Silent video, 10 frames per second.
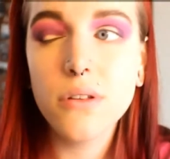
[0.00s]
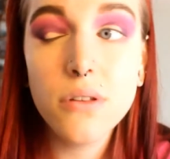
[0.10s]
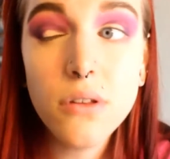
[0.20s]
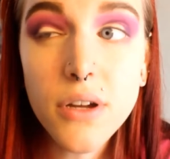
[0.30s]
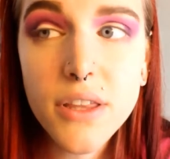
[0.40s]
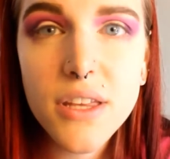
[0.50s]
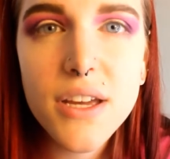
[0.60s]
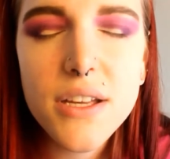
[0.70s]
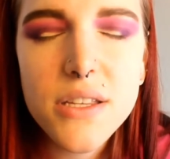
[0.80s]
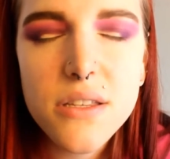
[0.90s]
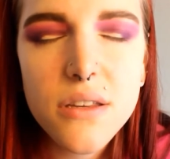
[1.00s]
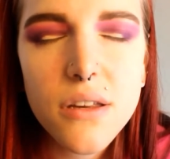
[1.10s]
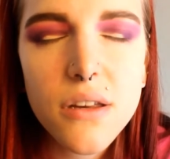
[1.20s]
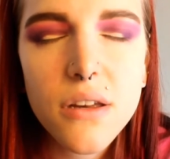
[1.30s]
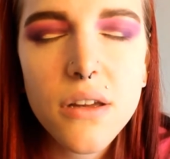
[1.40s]
look at this.
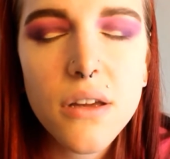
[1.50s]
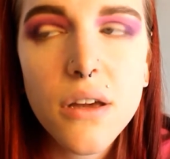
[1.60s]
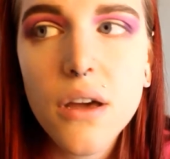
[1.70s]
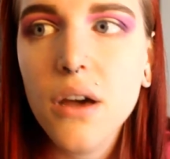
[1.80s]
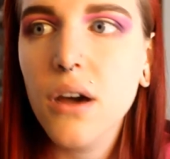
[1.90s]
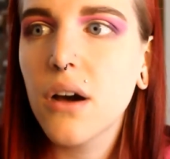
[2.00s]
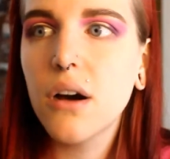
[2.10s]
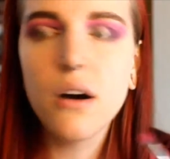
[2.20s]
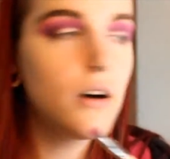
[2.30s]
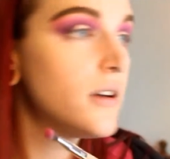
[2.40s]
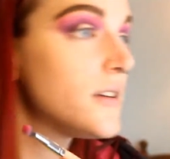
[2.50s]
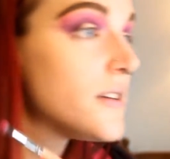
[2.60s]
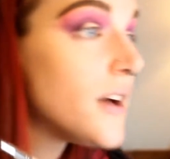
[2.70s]
Ugh,